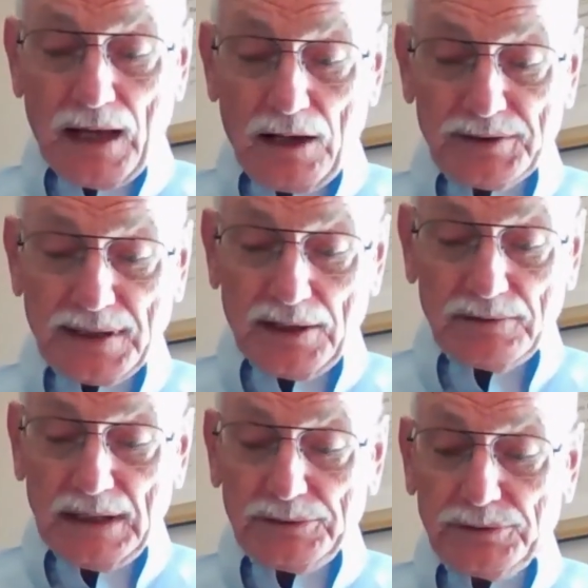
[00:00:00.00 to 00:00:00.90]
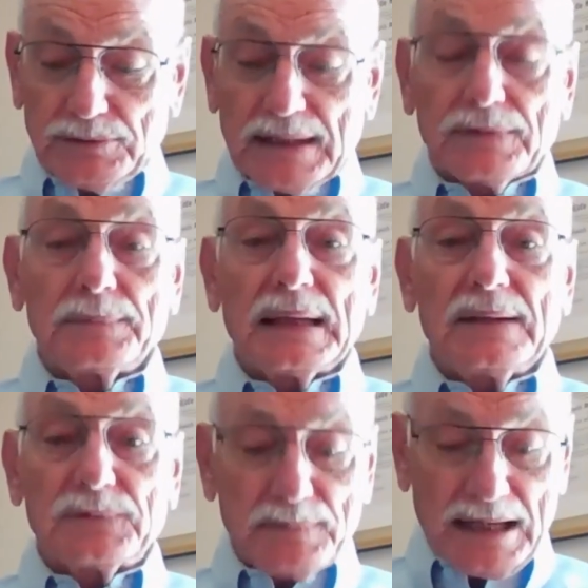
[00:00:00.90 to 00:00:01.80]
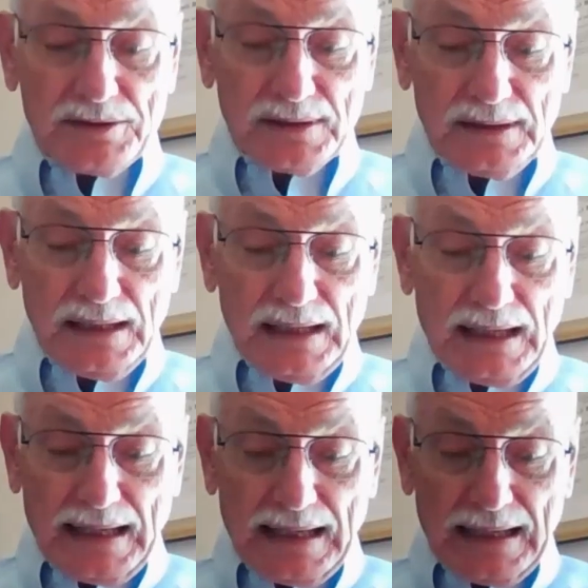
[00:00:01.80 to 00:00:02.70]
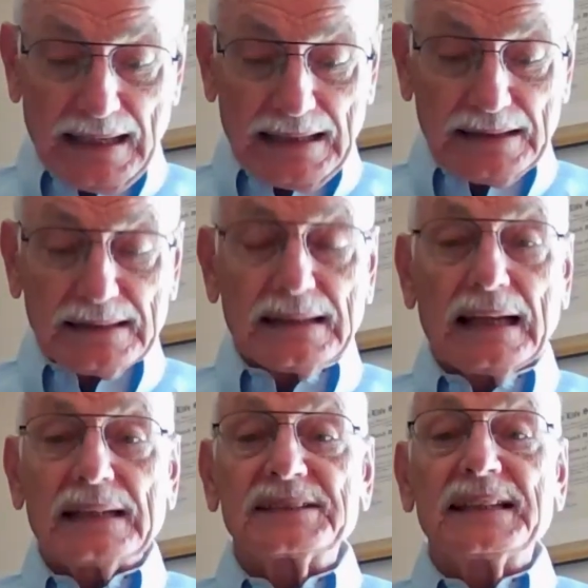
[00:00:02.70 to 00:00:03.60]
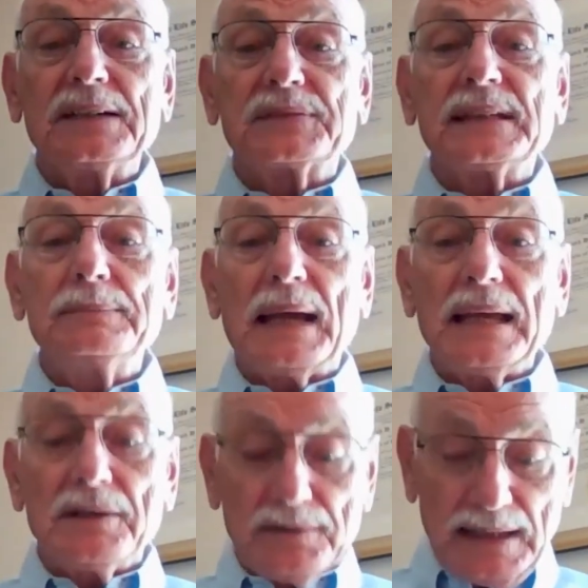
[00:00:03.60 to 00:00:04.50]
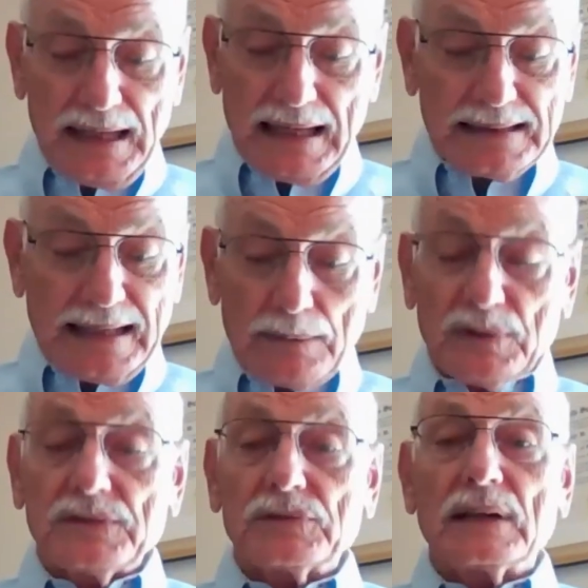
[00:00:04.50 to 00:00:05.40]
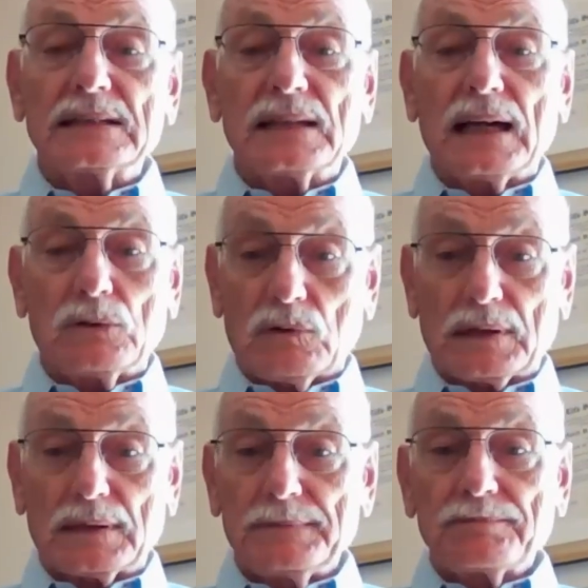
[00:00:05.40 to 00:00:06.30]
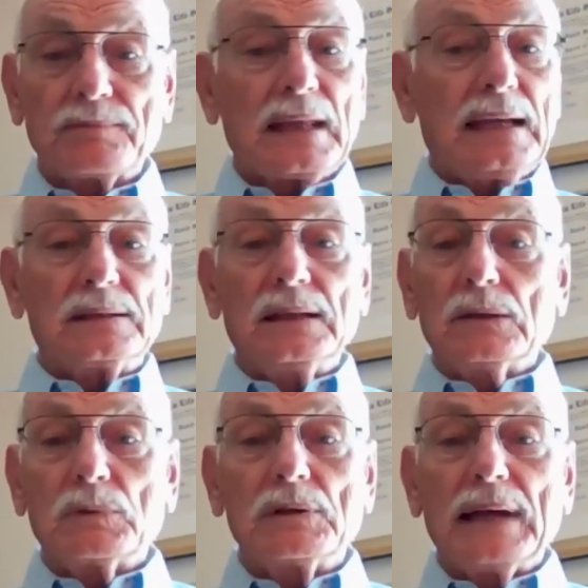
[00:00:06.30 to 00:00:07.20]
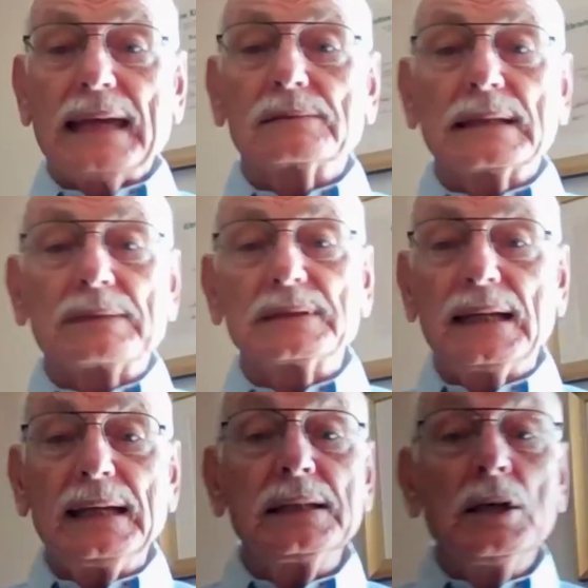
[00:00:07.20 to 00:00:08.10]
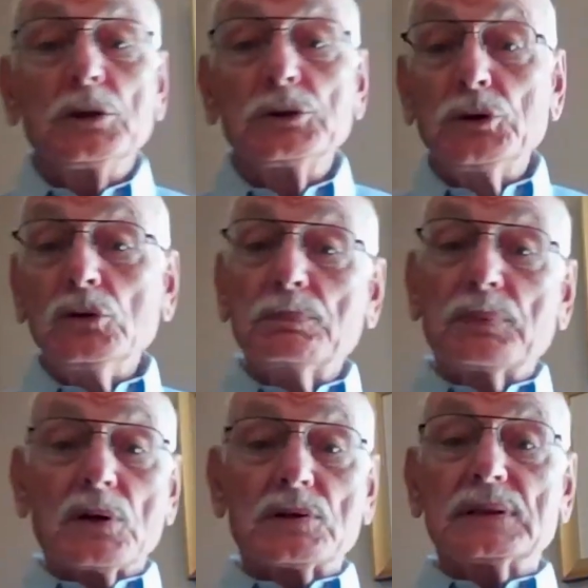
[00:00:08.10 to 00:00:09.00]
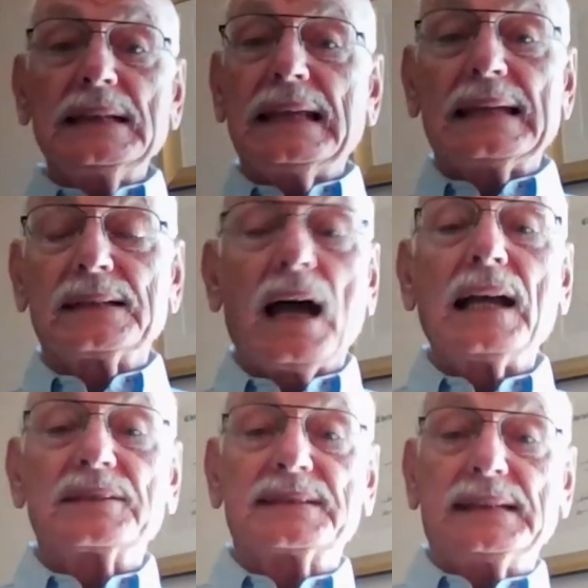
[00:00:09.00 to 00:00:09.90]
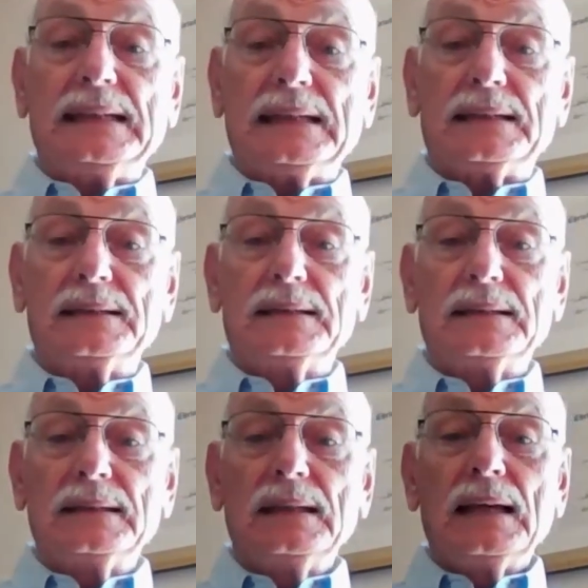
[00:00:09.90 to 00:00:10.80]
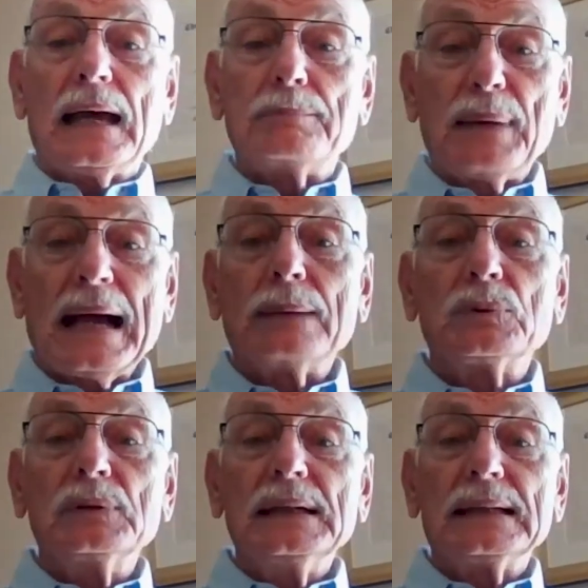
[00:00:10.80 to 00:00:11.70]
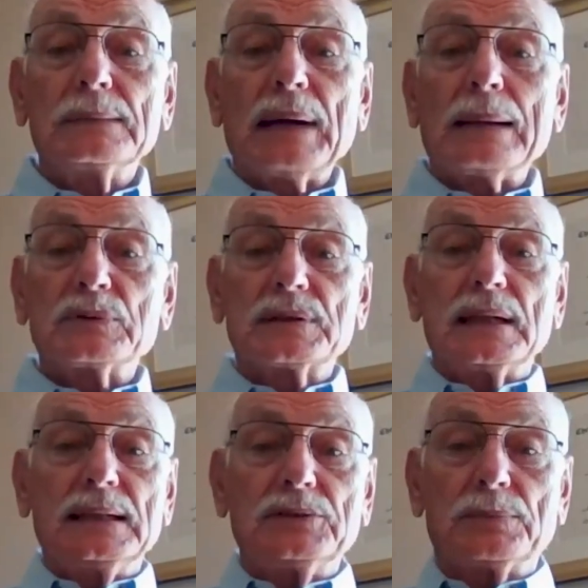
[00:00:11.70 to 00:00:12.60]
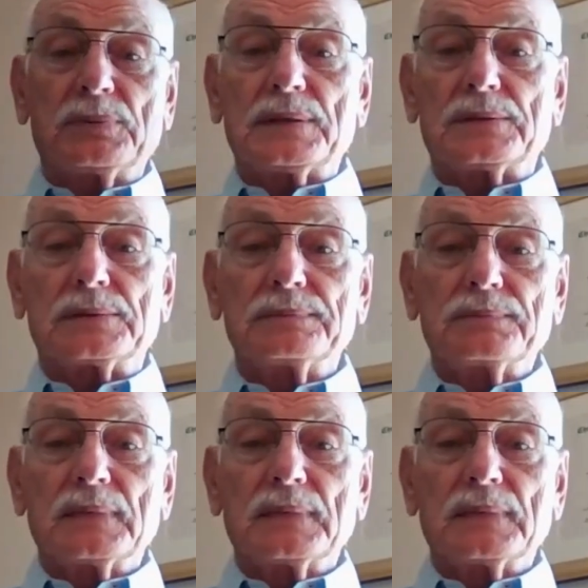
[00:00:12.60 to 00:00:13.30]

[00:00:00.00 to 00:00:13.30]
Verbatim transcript: Also, you give them the information, uh, CFC uh, mail at cowboysforchrist.org, and we'll handle everything. You personally cannot send a Bible and a Bible study to a prisoner.